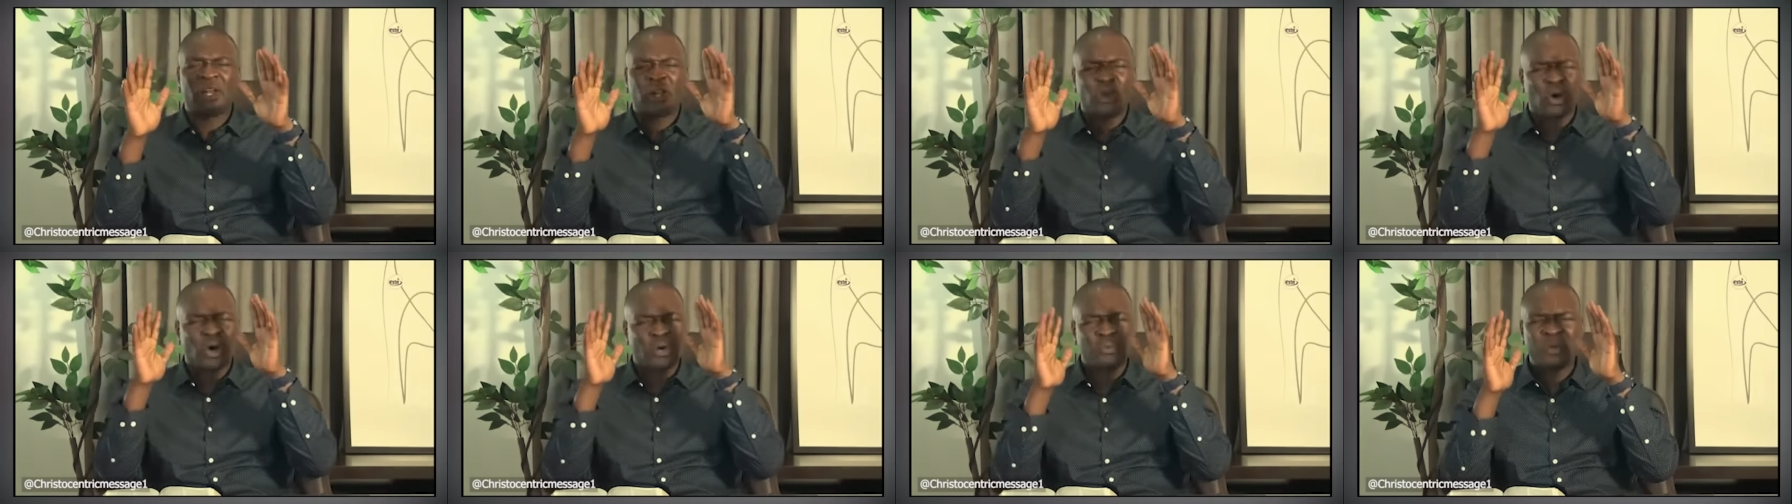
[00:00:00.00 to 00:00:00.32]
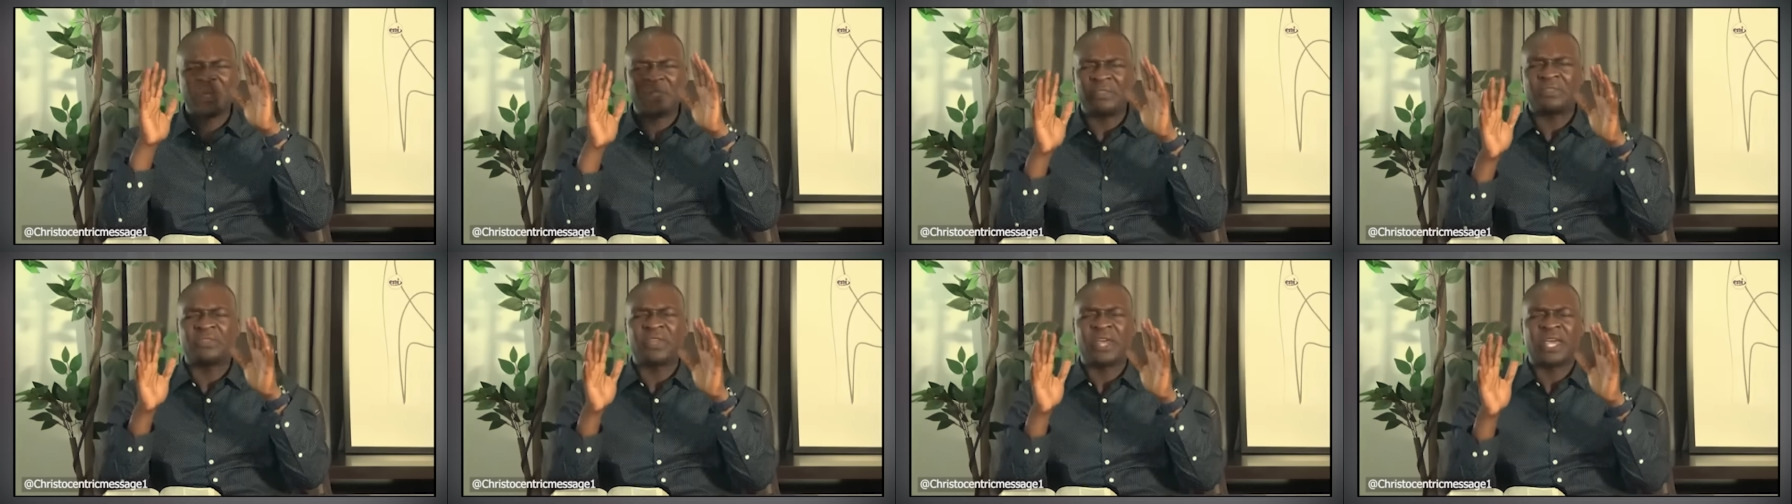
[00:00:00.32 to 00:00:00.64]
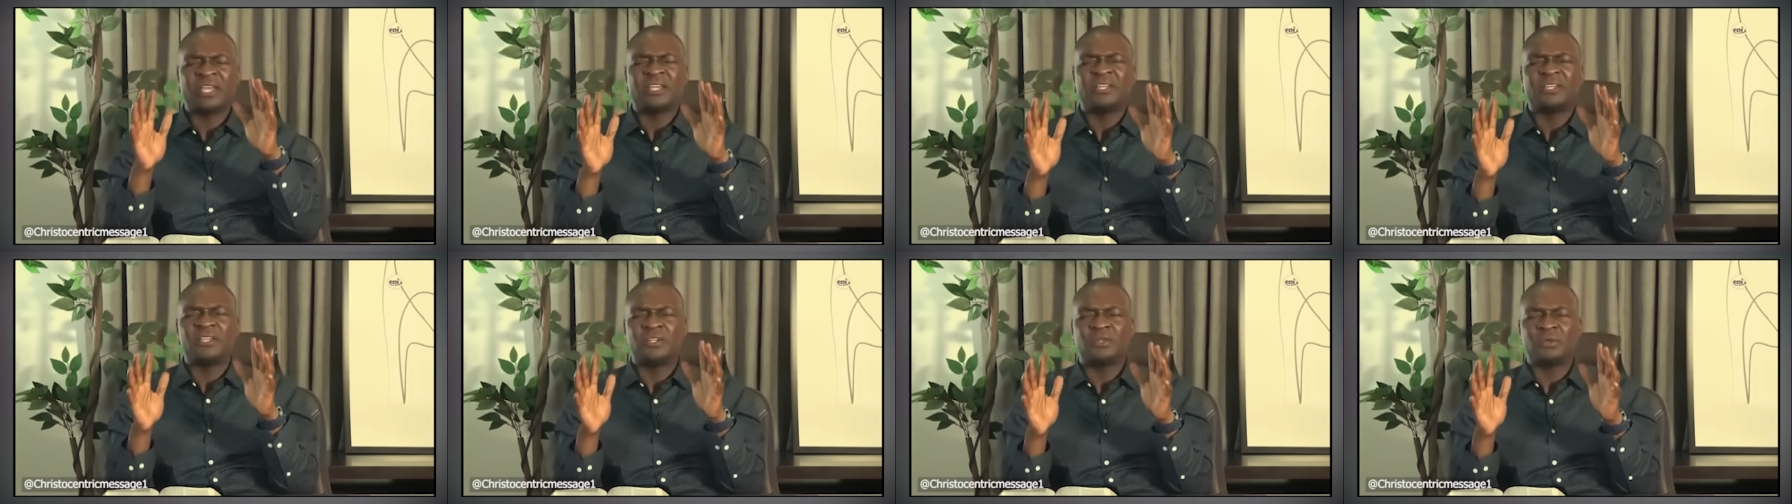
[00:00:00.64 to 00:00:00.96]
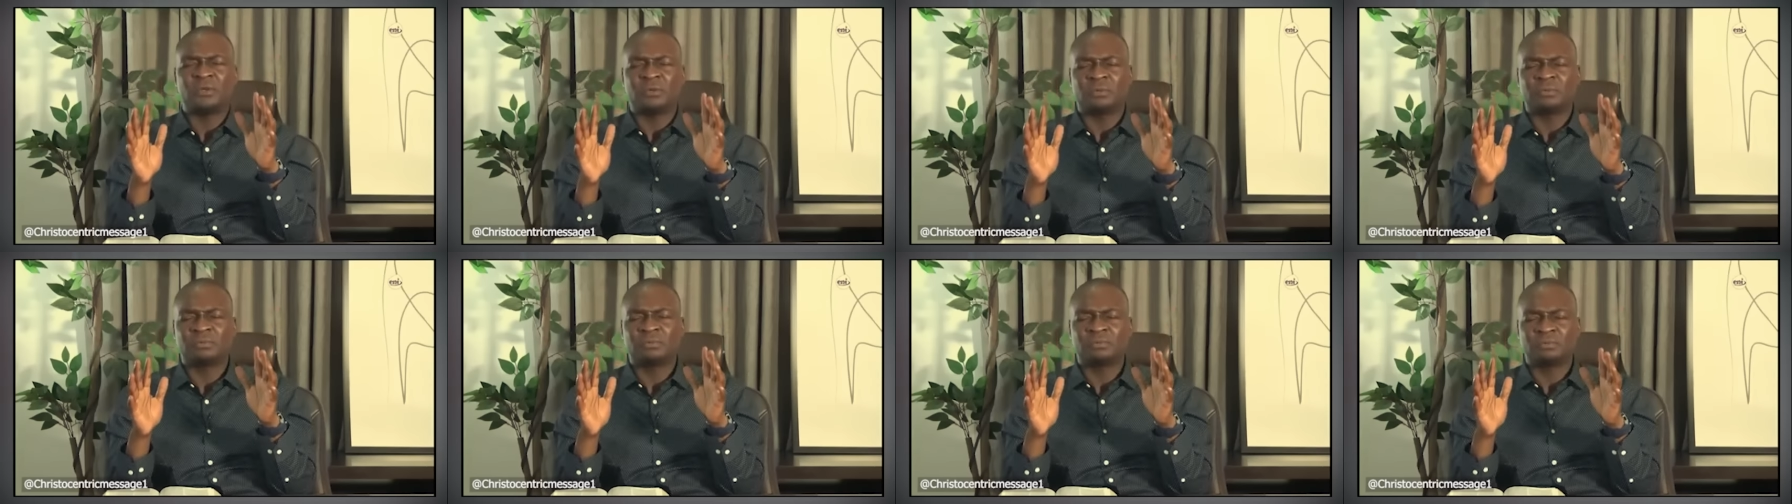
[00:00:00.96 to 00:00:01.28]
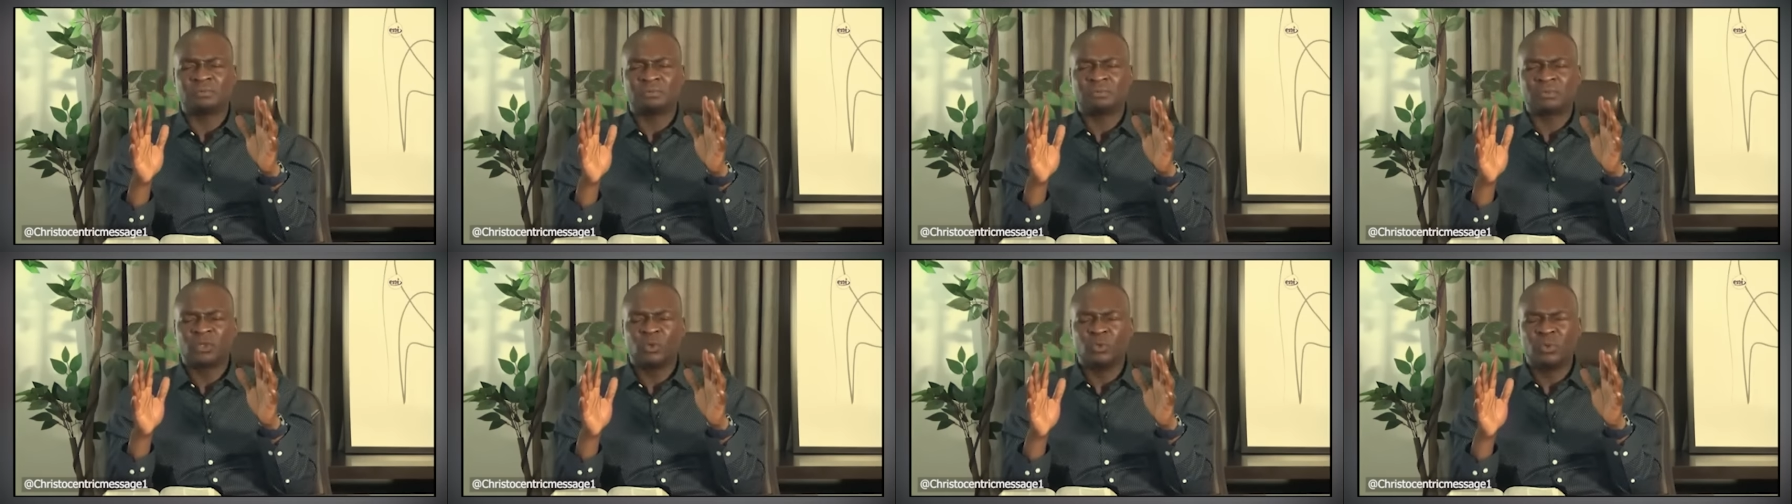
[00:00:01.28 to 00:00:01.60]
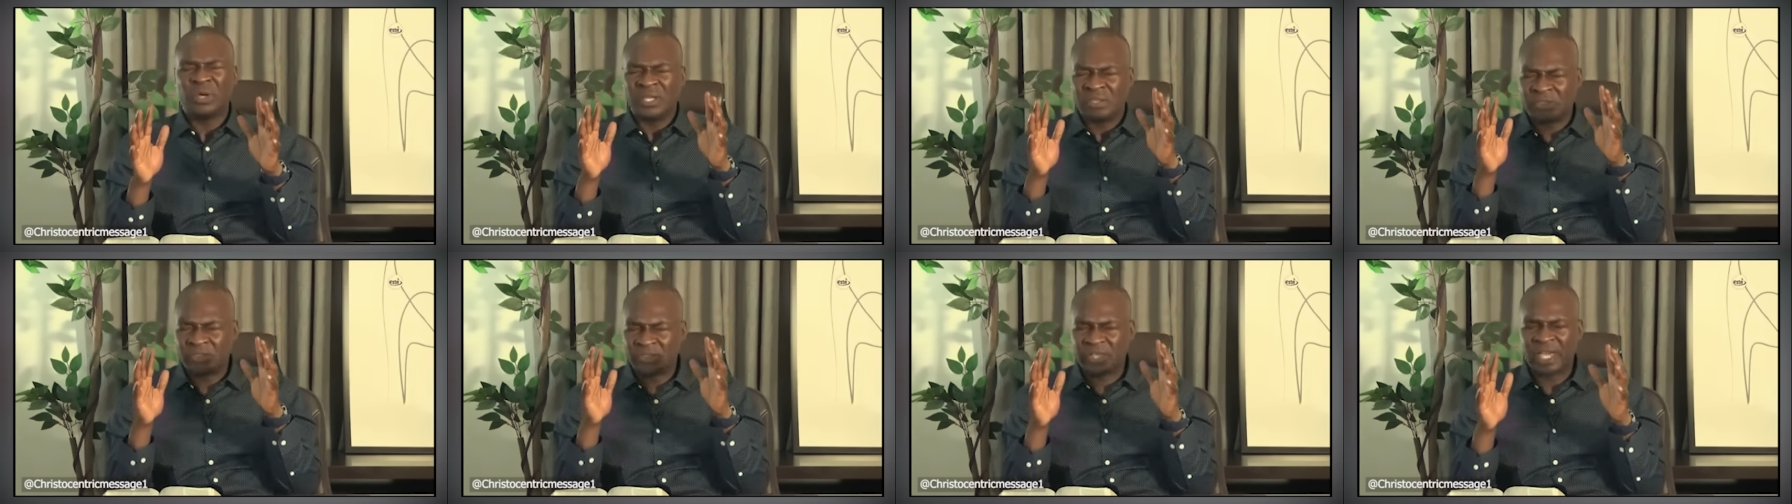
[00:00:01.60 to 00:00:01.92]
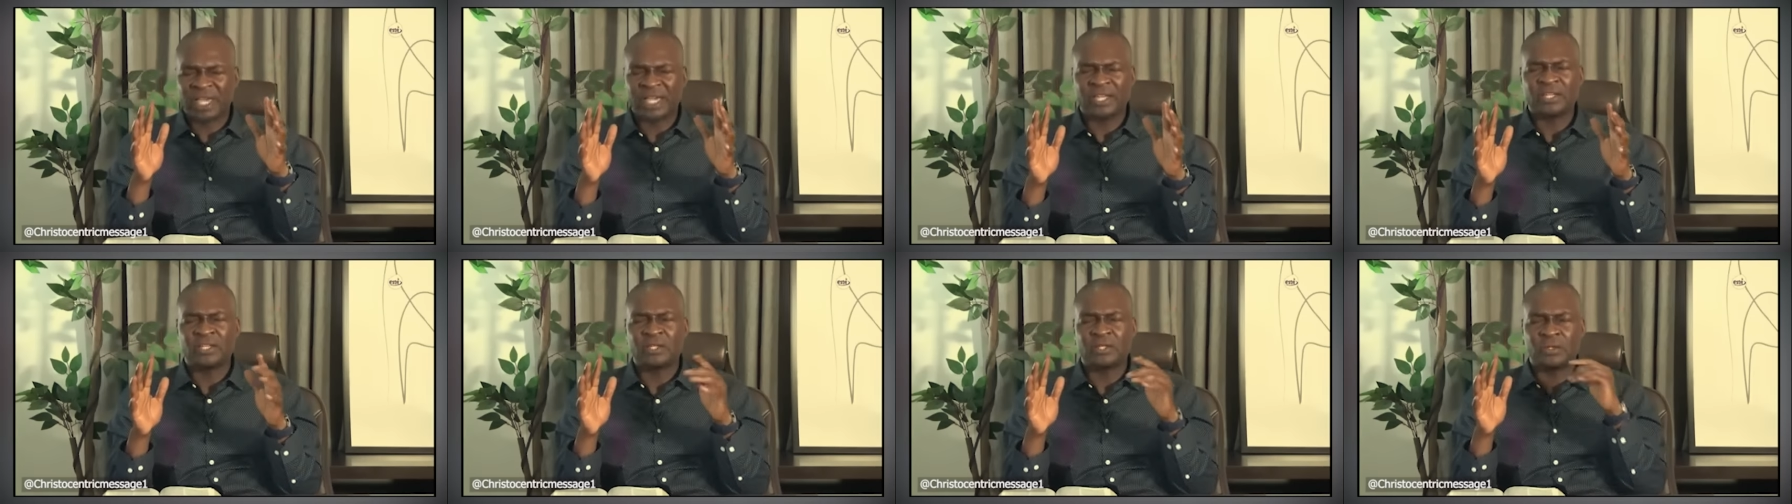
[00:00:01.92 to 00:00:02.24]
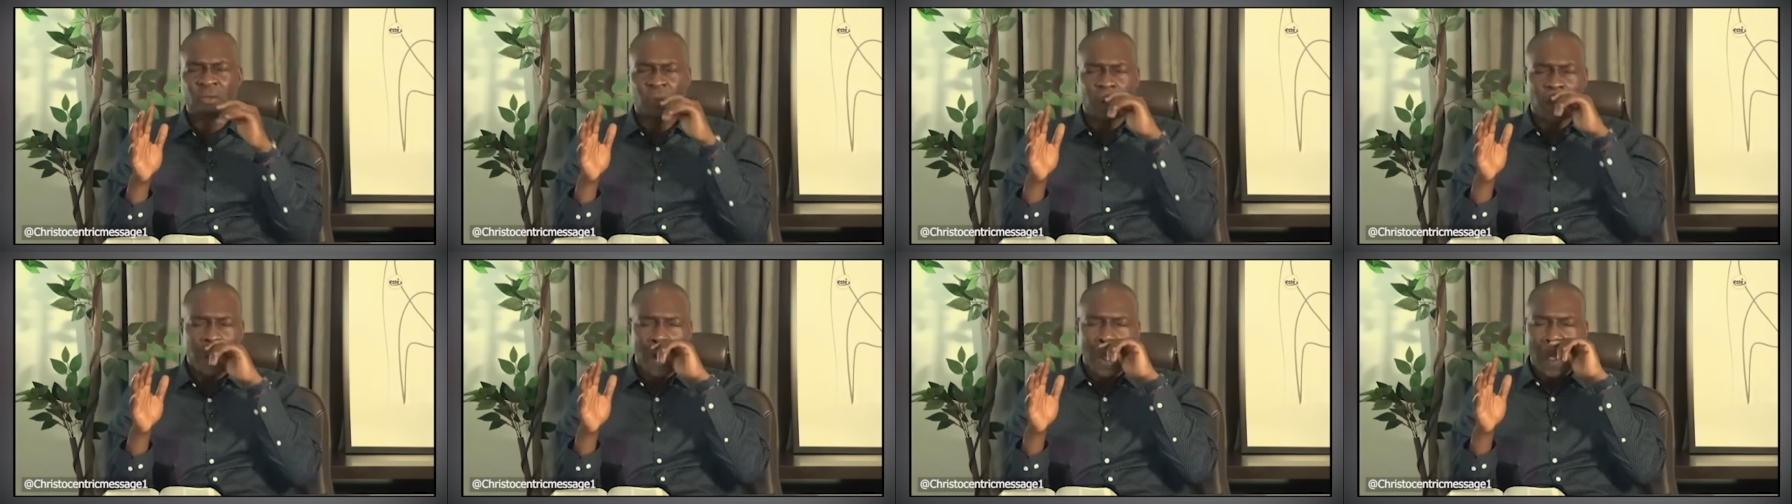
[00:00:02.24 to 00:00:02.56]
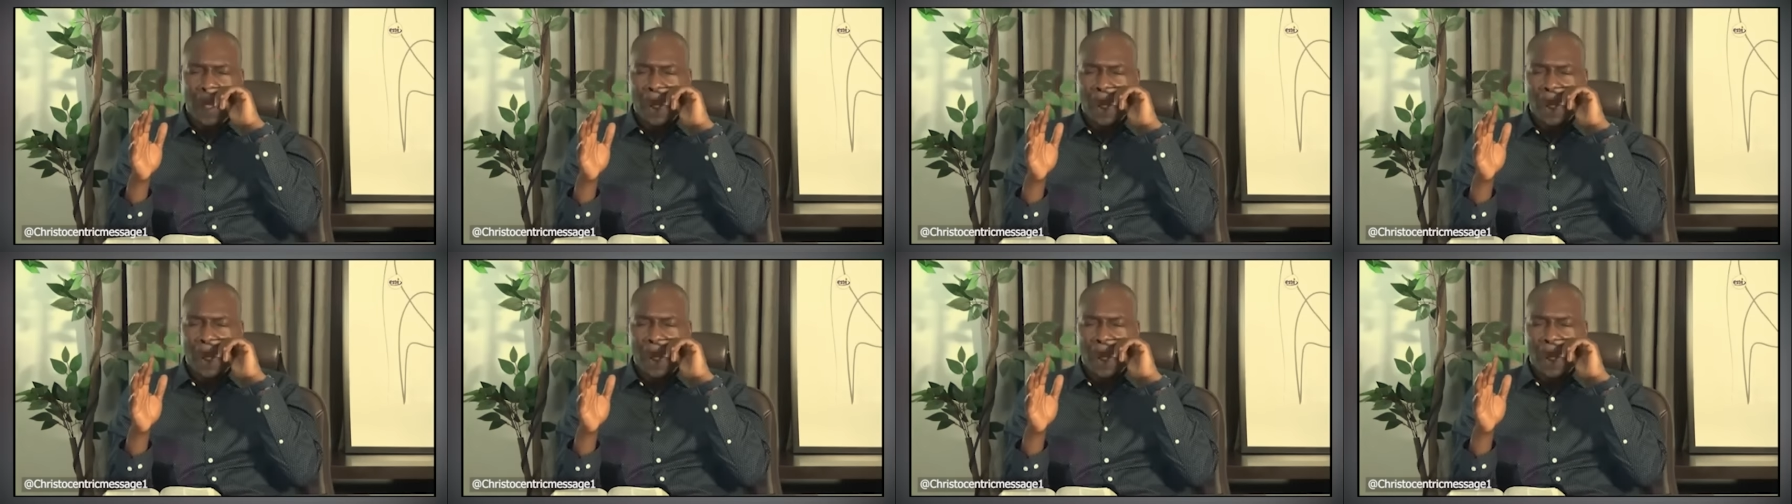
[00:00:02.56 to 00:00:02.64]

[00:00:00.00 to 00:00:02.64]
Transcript: Lord, we thank you. We thank you.